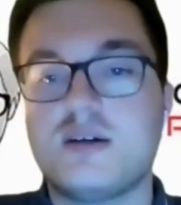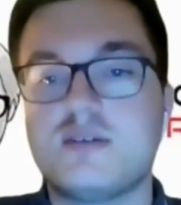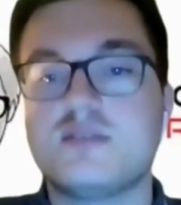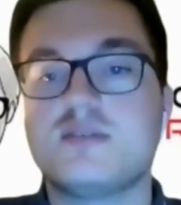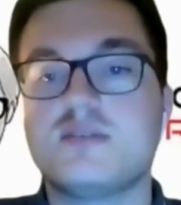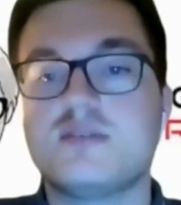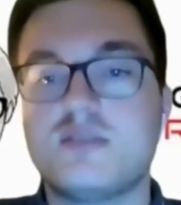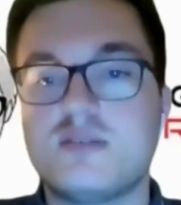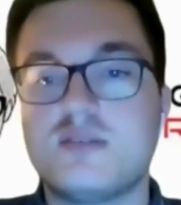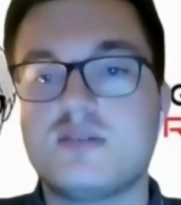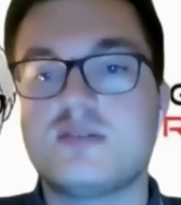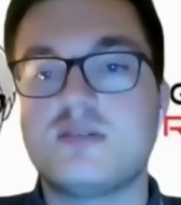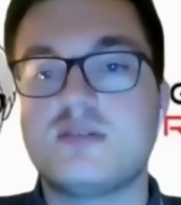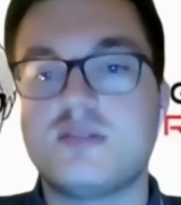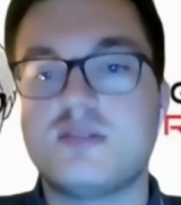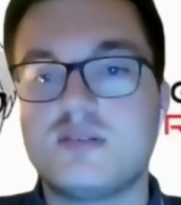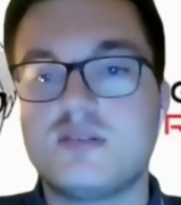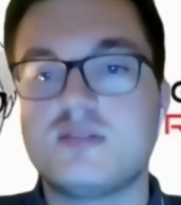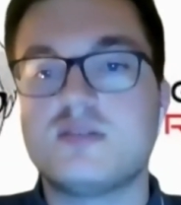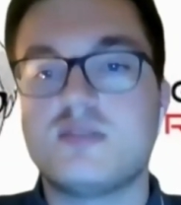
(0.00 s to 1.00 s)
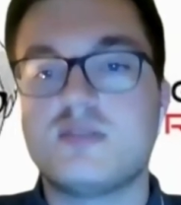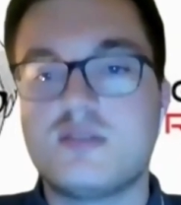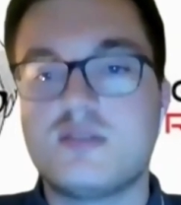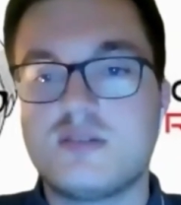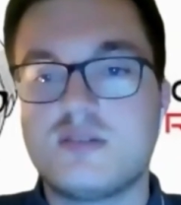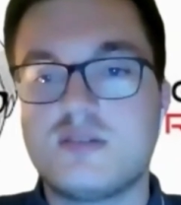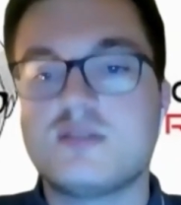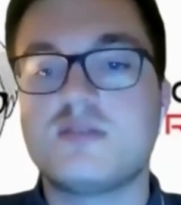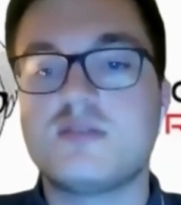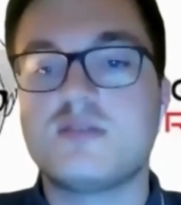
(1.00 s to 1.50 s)
yeah. So I like
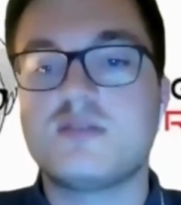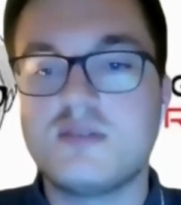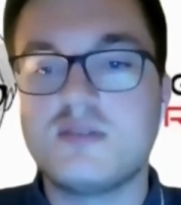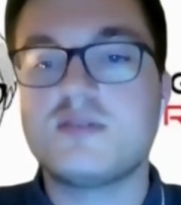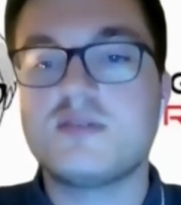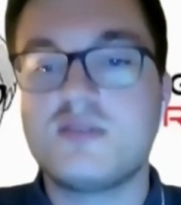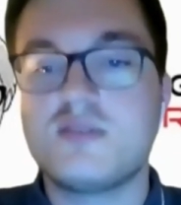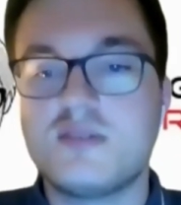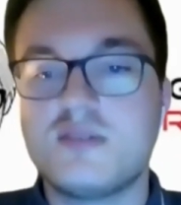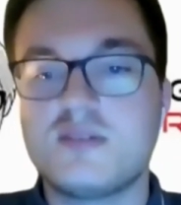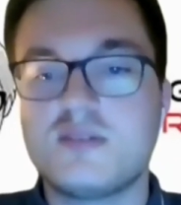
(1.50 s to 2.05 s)
to, I